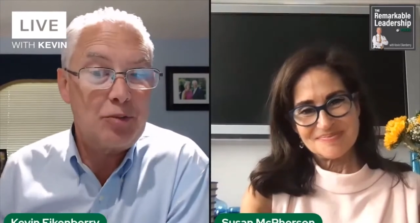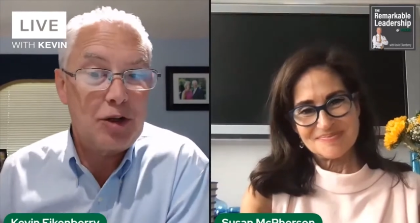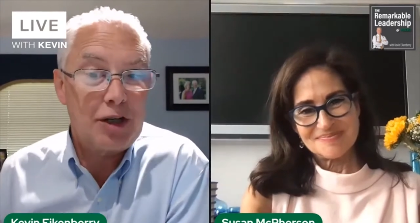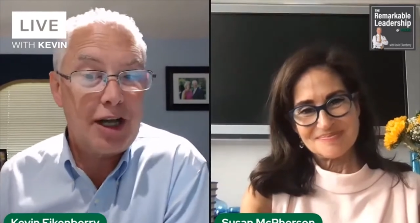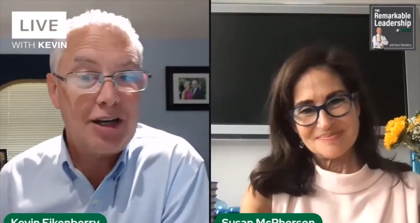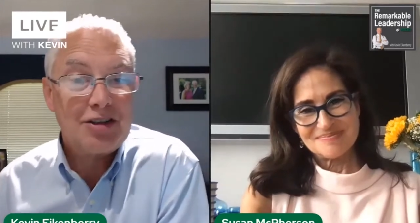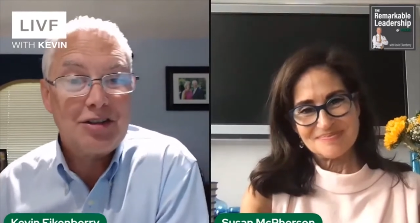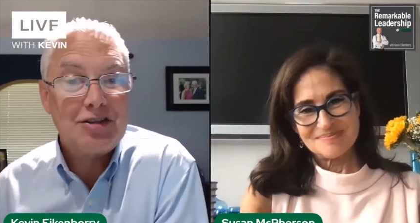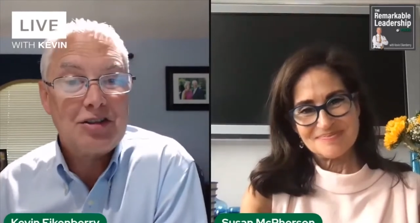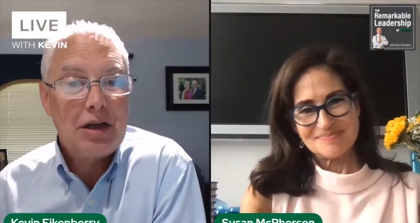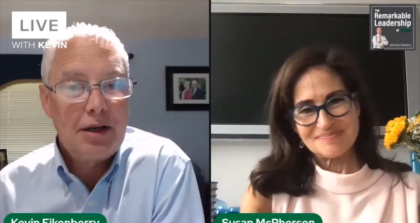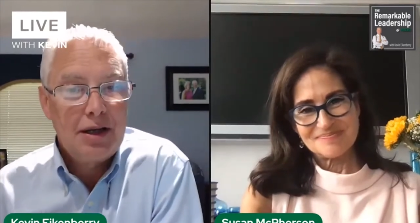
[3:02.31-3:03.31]

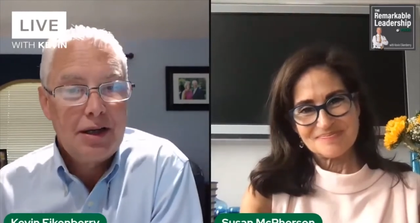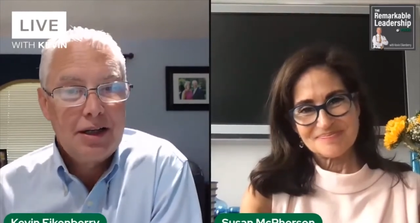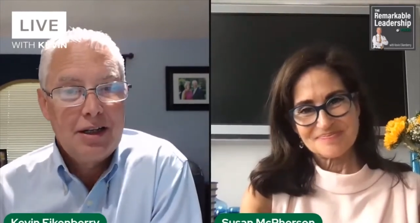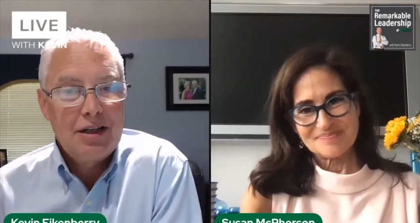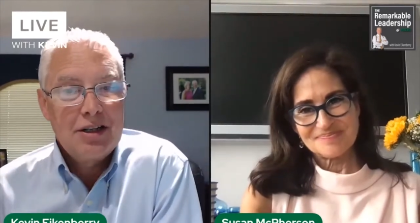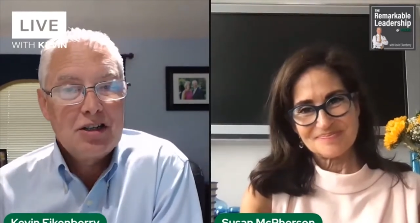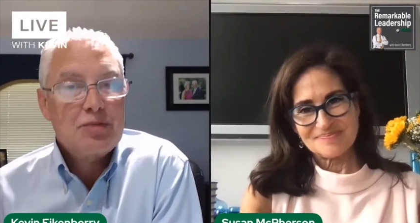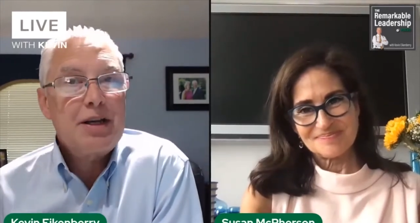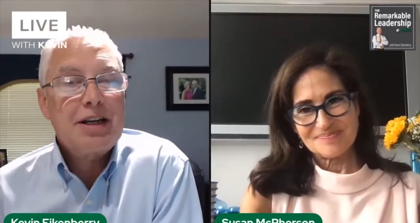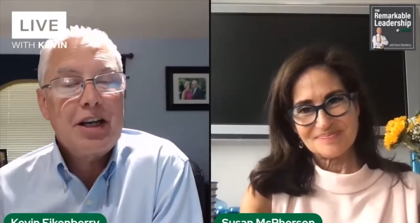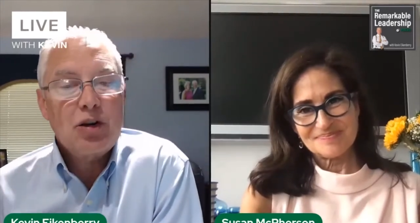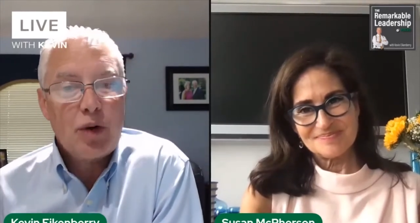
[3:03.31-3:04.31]
Speaker 1: communications,
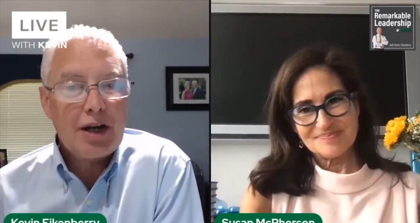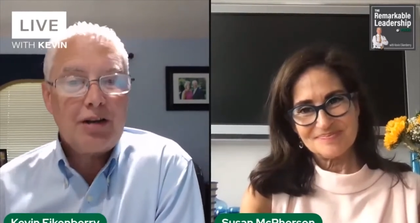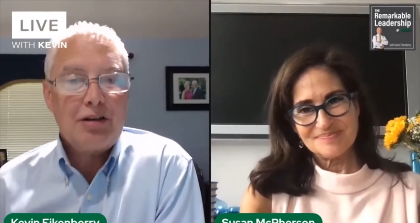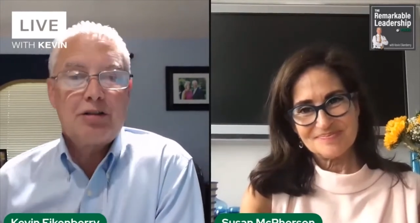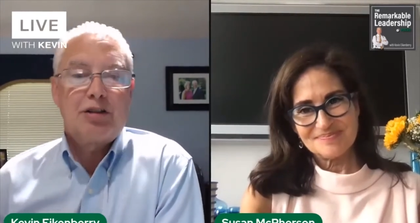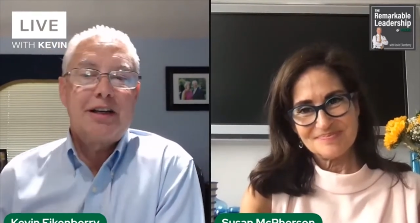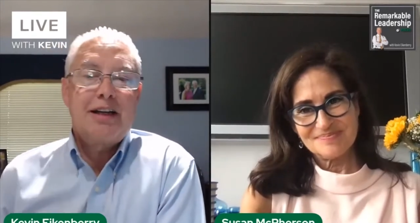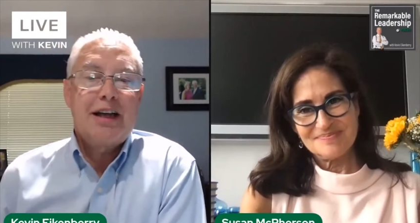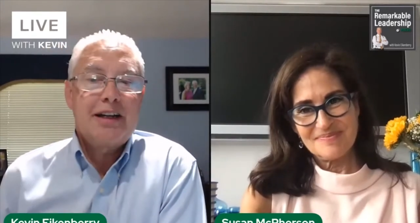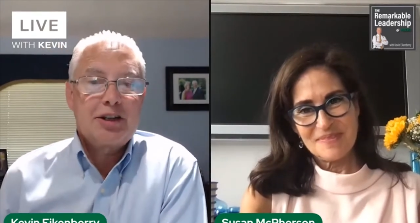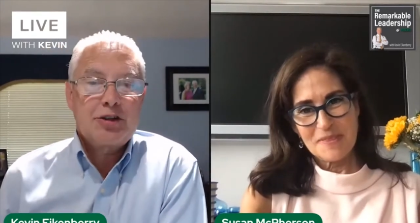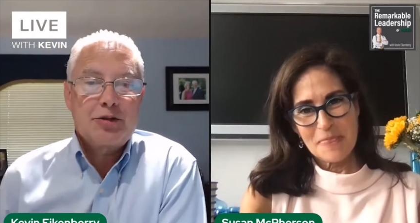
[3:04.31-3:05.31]
speaking regularly at
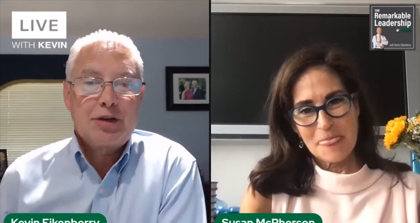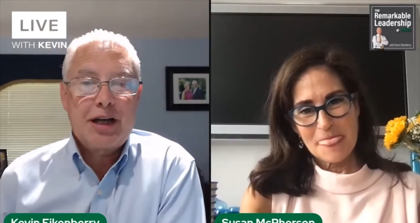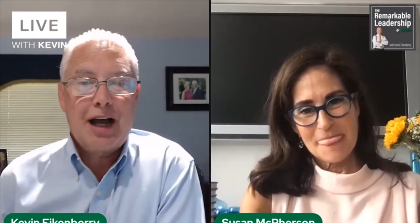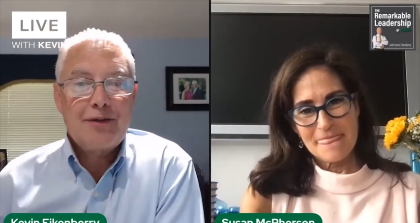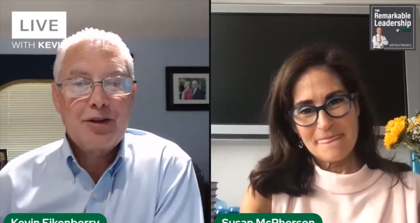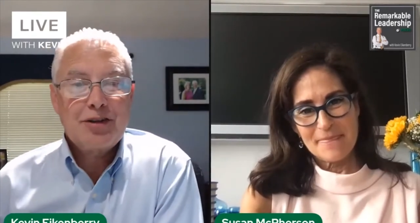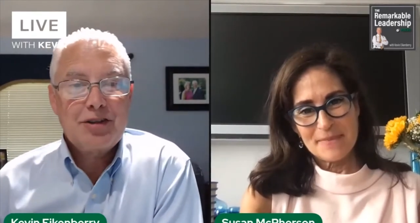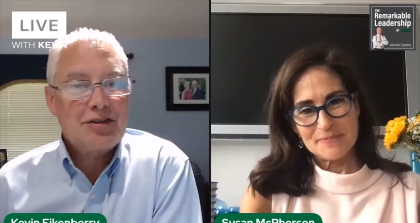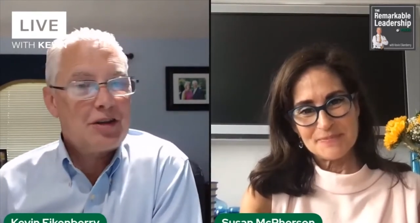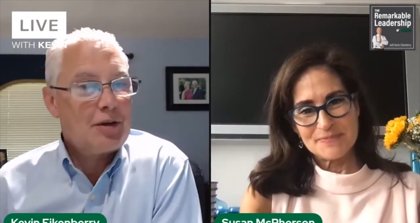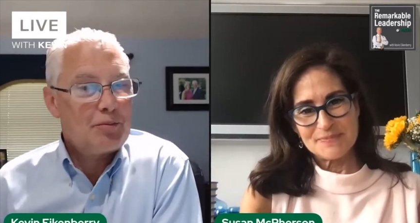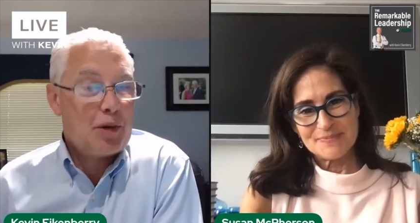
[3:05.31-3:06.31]
industry
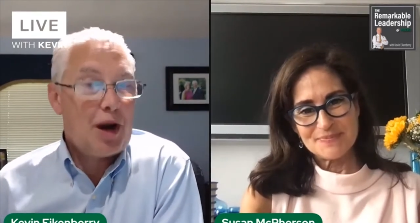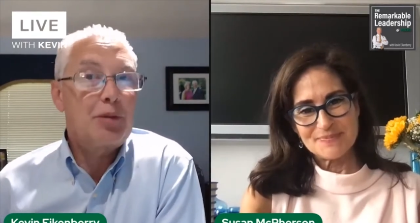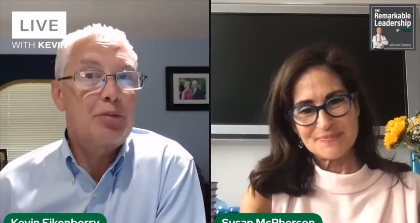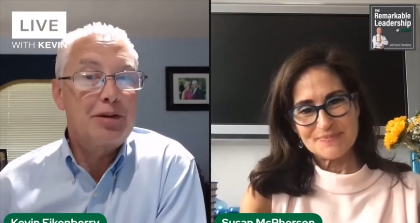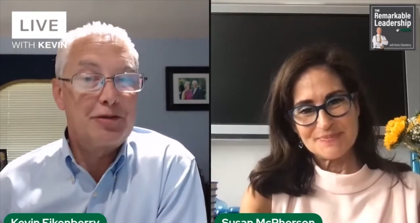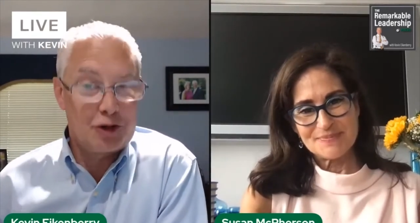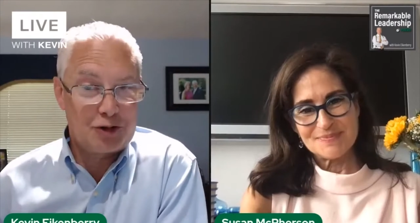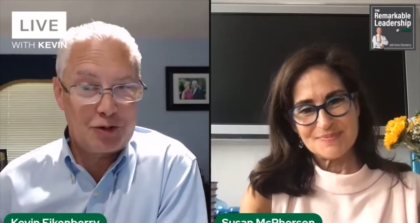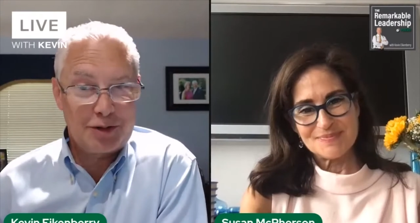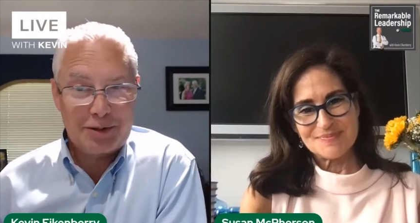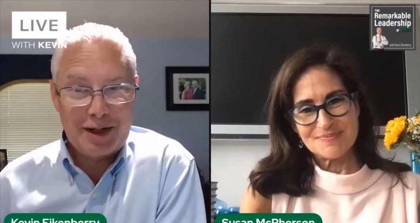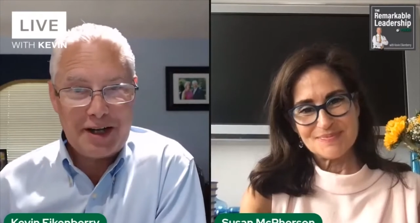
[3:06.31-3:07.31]
conferences, probably
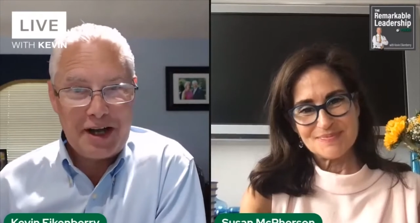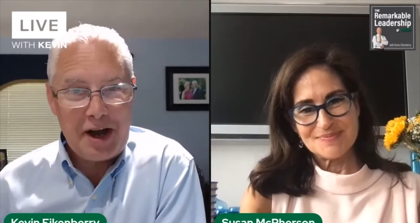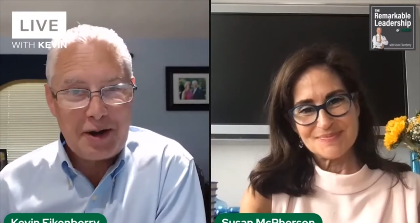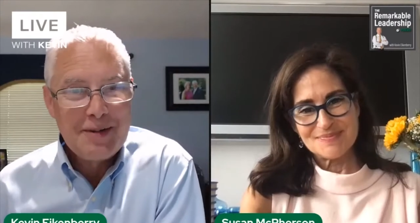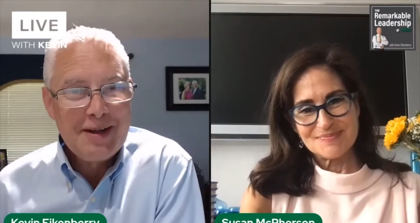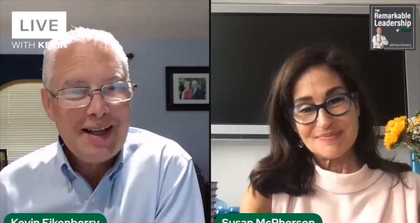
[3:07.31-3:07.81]
virtually right now,